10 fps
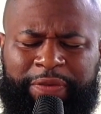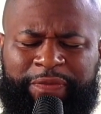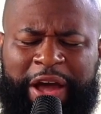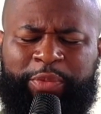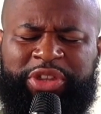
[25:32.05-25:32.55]

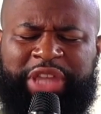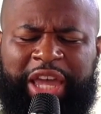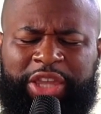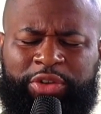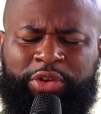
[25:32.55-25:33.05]
Father, we
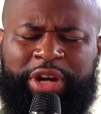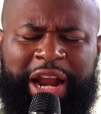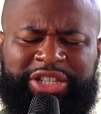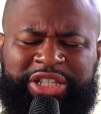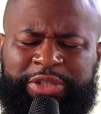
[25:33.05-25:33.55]
thank you, Lord, and
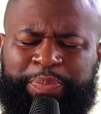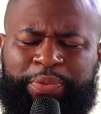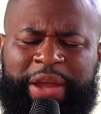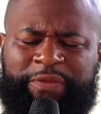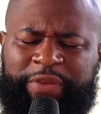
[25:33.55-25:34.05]
I just
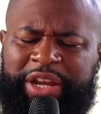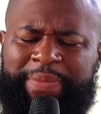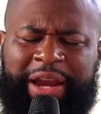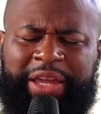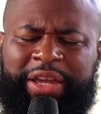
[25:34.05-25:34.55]
pray for
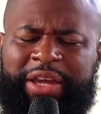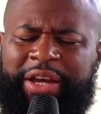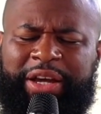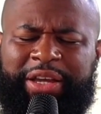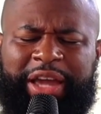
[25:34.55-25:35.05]
anybody
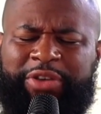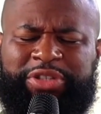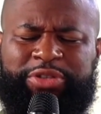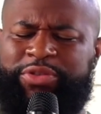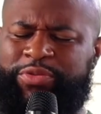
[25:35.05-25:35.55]

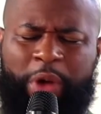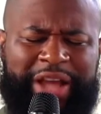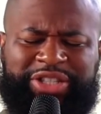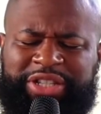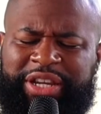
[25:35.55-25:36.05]
else who's
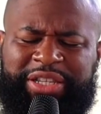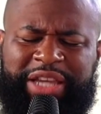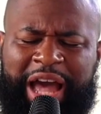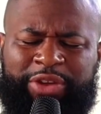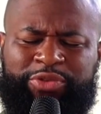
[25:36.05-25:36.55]
watching this,
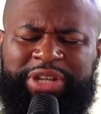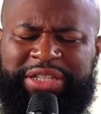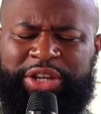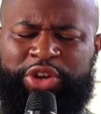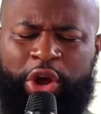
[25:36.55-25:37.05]
God, who
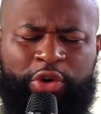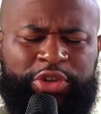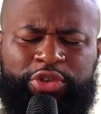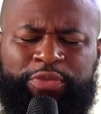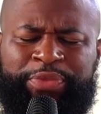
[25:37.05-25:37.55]
doesn't know
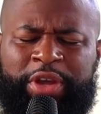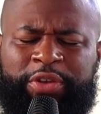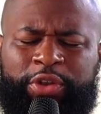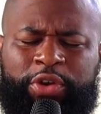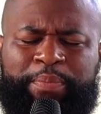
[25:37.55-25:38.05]
you,
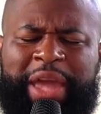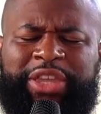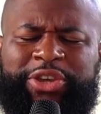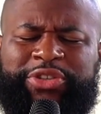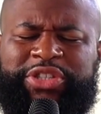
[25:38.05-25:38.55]
Lord,
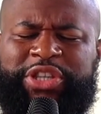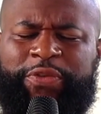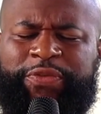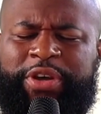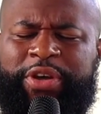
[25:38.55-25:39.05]
make
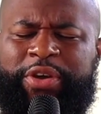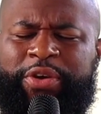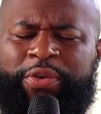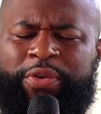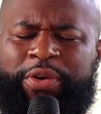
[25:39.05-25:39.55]
yourself
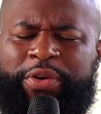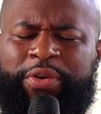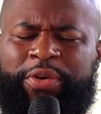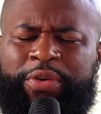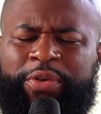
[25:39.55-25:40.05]

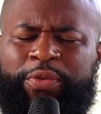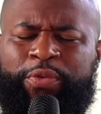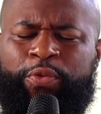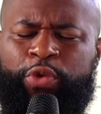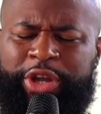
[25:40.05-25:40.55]

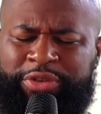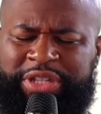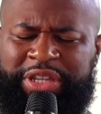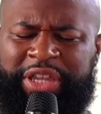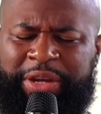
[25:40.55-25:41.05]
real
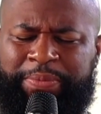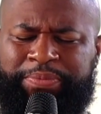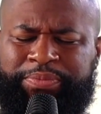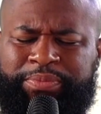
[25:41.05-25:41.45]
to them